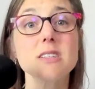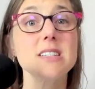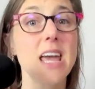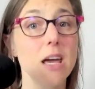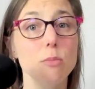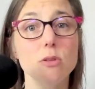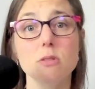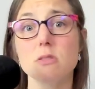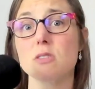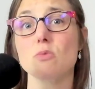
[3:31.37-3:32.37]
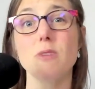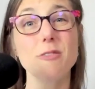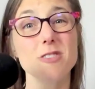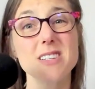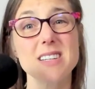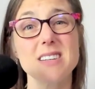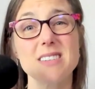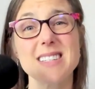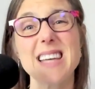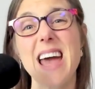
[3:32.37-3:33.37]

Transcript: tables, references,